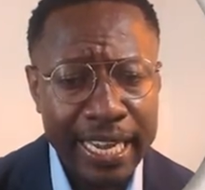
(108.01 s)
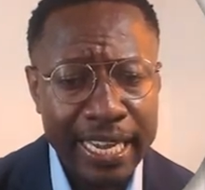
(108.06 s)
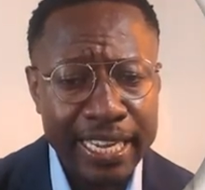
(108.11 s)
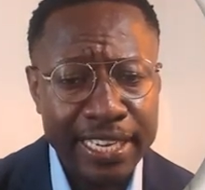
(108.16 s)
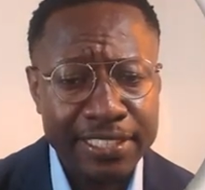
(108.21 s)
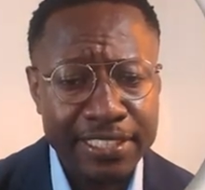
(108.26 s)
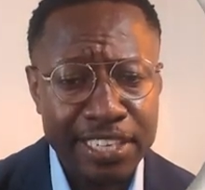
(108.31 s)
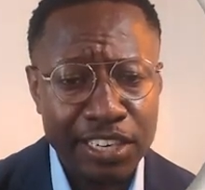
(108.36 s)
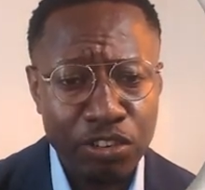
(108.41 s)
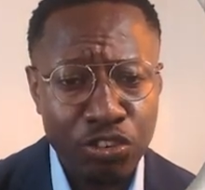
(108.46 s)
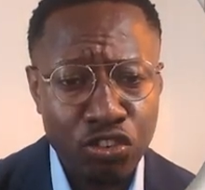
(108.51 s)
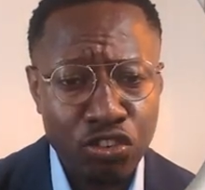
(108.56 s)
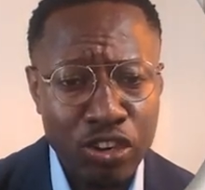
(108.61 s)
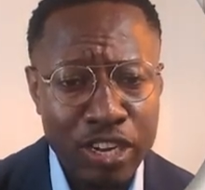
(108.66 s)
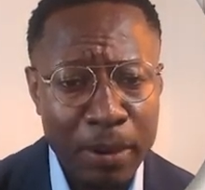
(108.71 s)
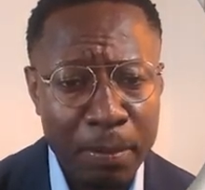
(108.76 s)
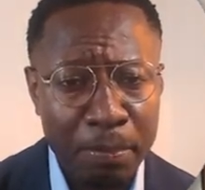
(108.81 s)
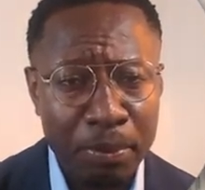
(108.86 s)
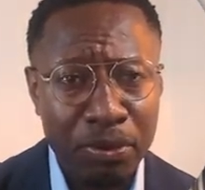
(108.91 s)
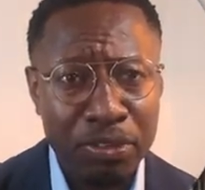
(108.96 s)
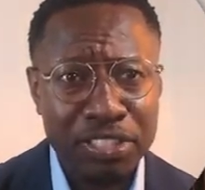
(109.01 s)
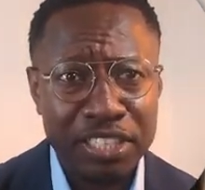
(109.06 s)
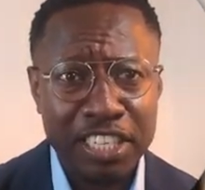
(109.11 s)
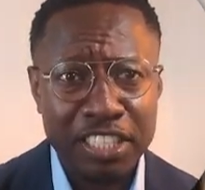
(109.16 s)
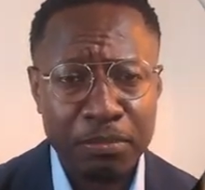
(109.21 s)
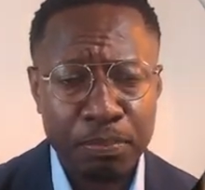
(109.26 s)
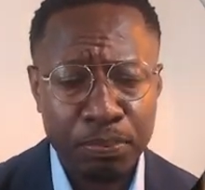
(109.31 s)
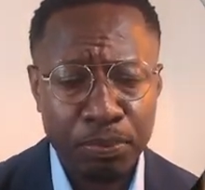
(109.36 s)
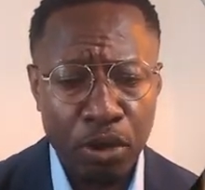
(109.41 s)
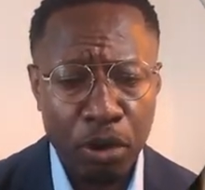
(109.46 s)
is a
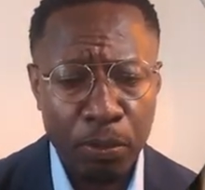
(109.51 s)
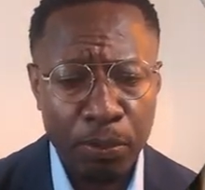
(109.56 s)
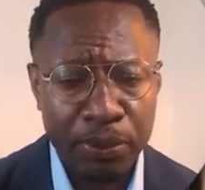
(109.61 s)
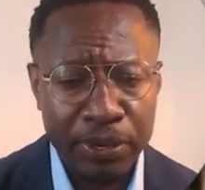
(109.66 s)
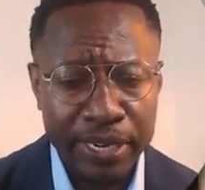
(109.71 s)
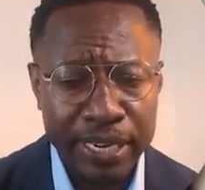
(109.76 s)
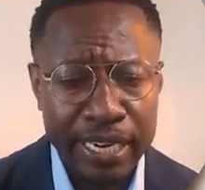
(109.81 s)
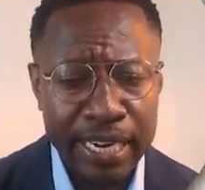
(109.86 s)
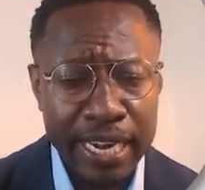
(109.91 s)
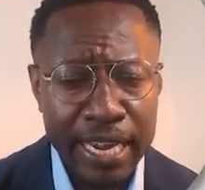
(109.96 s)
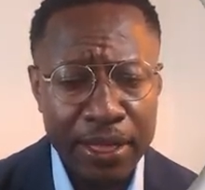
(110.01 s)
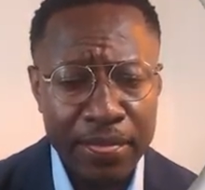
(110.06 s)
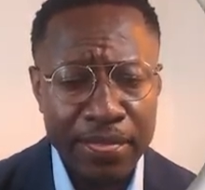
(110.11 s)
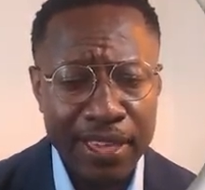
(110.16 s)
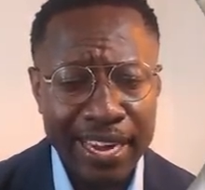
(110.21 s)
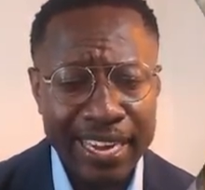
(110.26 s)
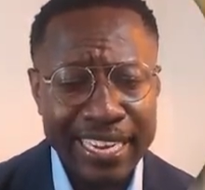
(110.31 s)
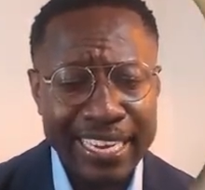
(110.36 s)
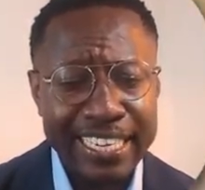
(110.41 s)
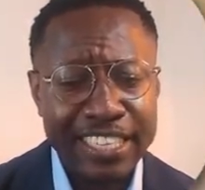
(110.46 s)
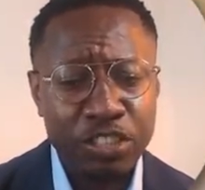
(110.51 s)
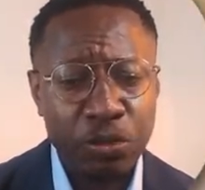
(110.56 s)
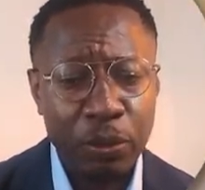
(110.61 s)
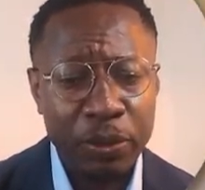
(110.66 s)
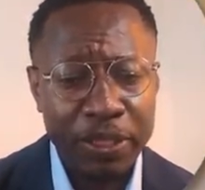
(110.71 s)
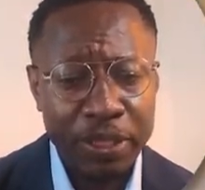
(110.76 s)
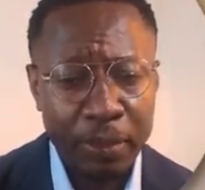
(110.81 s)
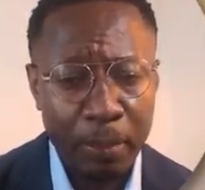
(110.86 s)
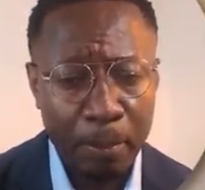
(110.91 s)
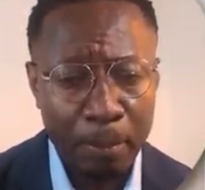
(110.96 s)
repossessed property that is
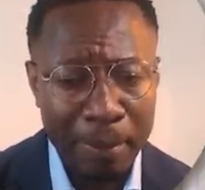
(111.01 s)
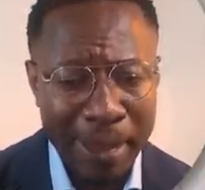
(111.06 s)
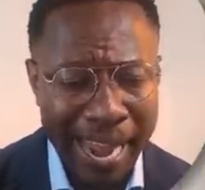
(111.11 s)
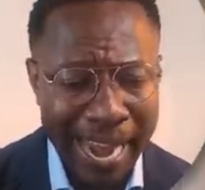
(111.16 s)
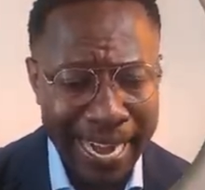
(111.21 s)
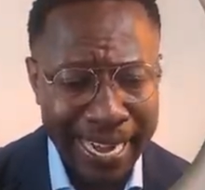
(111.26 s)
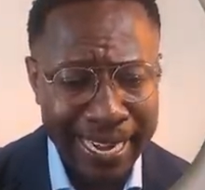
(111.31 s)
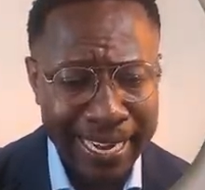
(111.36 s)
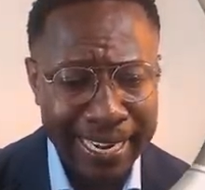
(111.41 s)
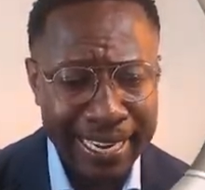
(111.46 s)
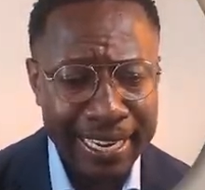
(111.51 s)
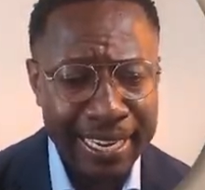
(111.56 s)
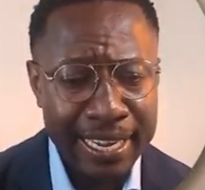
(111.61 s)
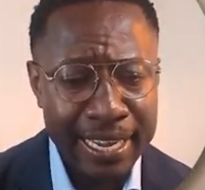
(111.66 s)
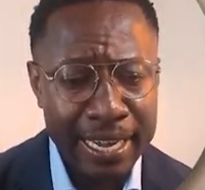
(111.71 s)
with the bank.